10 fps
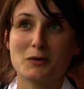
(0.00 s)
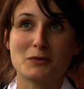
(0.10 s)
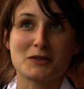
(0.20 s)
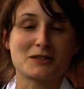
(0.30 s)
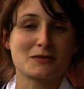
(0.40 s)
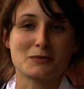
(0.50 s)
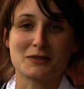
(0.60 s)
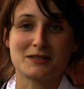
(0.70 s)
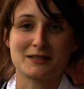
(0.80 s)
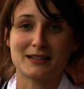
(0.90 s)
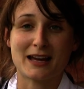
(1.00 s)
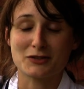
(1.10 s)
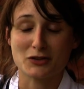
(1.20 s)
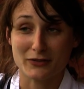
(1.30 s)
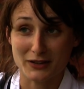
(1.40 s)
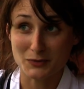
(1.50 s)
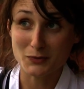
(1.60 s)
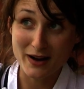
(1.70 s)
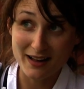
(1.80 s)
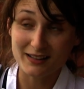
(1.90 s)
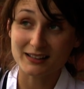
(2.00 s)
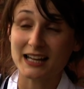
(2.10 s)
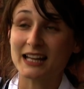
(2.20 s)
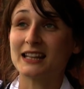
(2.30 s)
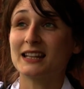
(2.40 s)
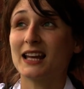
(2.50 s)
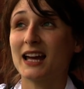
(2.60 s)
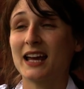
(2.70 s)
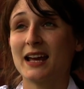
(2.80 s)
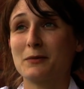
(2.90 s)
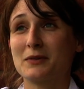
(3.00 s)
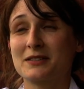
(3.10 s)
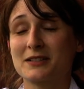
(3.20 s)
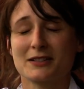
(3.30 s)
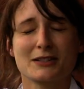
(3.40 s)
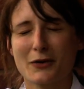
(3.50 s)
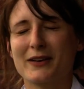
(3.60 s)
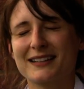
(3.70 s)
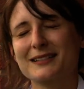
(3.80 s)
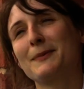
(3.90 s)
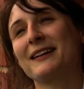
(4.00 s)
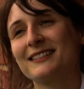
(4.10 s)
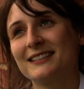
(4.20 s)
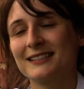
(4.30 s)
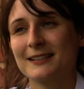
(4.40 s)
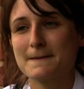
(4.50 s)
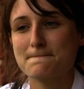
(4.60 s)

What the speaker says: which was catastrophic as well, and it was just so unexpected.